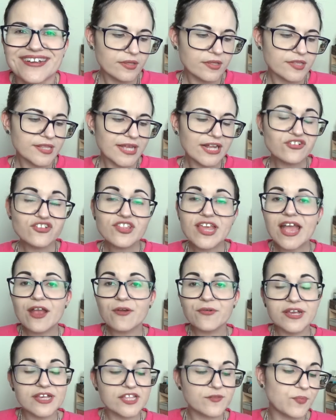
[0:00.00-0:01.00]

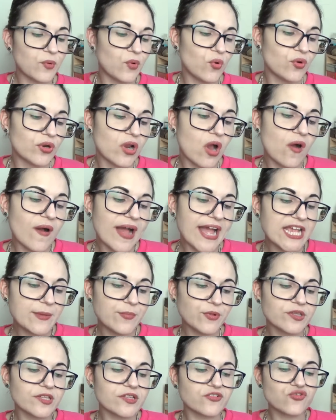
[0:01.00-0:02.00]
Sagittarius born are
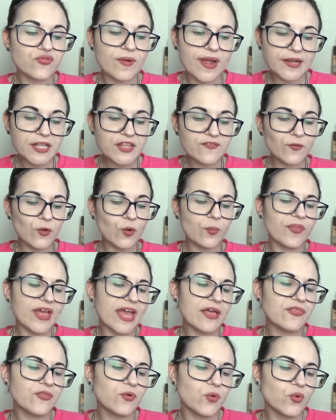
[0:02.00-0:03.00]
able to transform
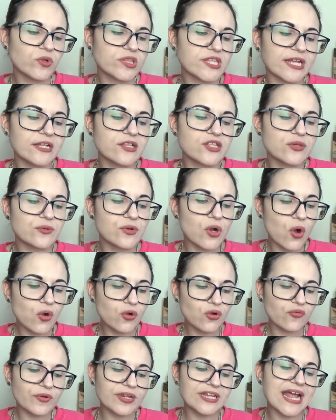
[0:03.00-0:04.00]
their thoughts into
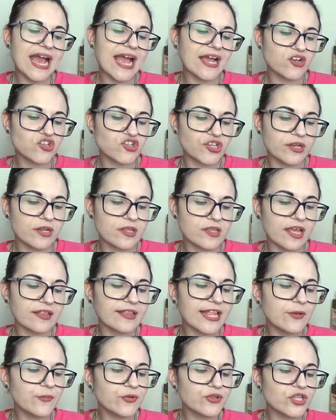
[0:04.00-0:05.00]
concrete actions,
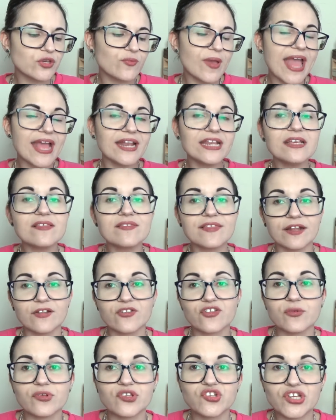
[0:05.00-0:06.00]
and they will do anything
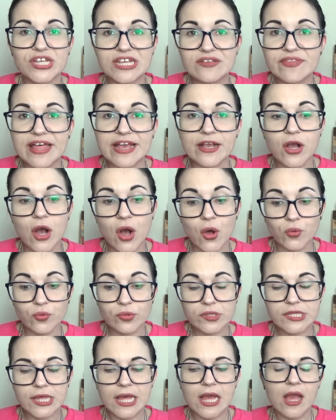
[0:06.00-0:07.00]
to achieve their
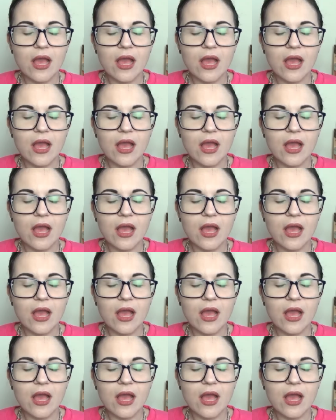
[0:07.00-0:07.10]
goals.